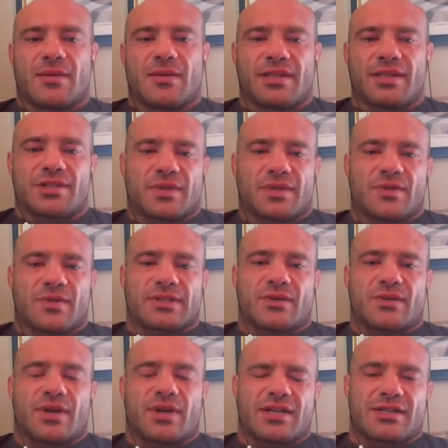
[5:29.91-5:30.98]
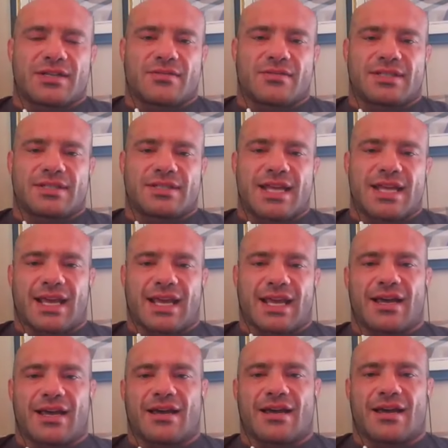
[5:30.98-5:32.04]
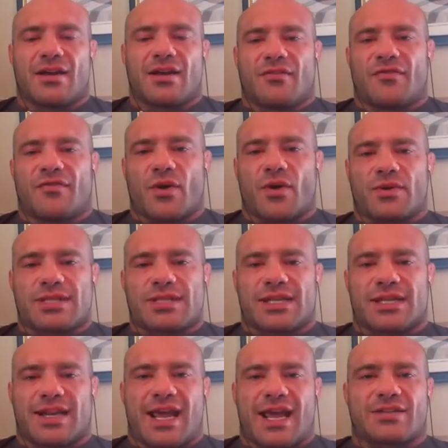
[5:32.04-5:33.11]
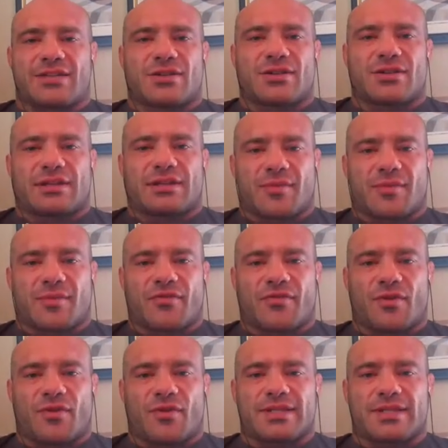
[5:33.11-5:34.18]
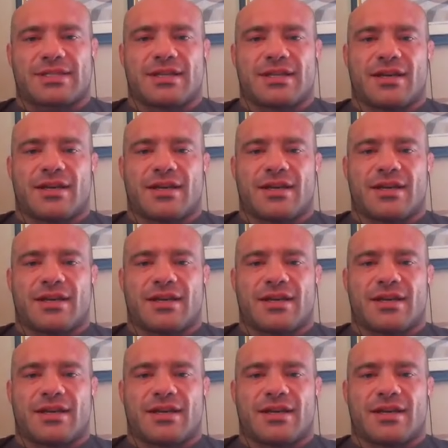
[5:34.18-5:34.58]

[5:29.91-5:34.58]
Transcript: that's really what they want to do is take uh, folks and enhance their athletic performance.